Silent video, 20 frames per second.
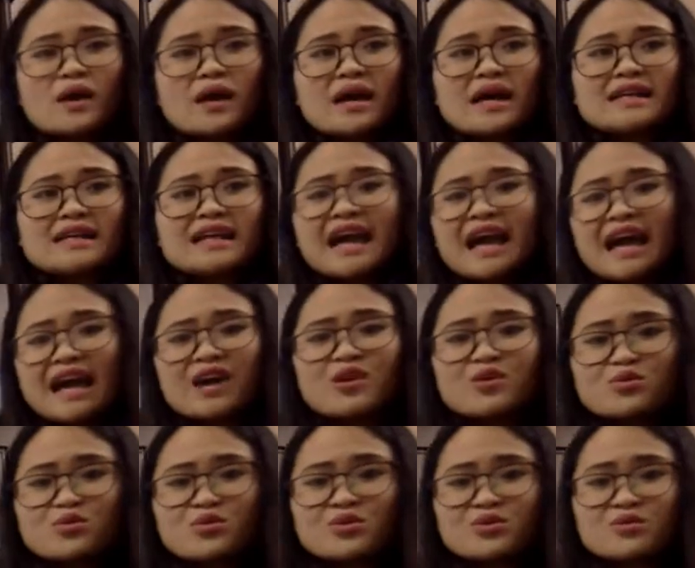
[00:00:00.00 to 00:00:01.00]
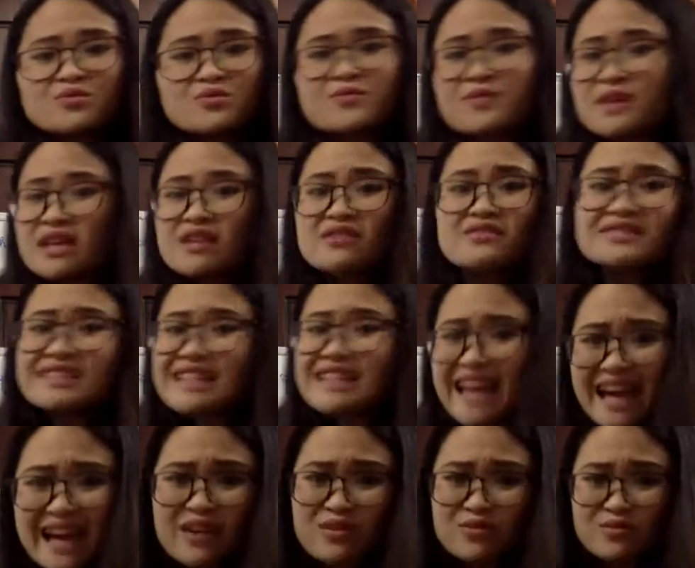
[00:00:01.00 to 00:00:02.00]
how do you feel
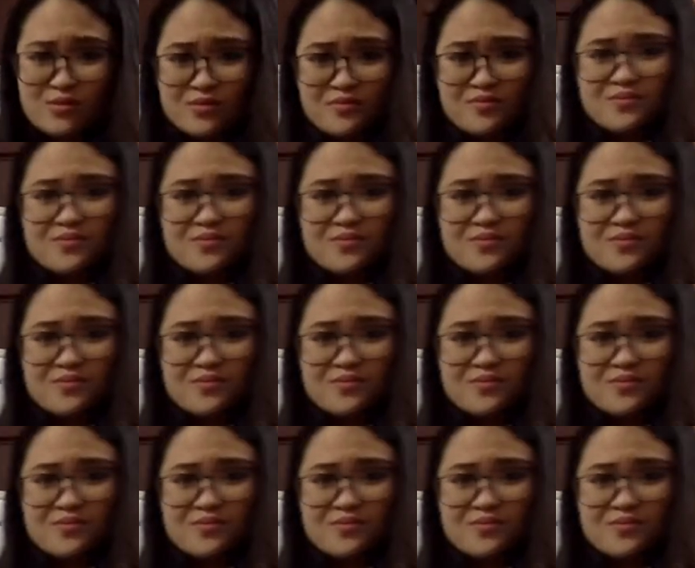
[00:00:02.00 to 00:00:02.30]
now,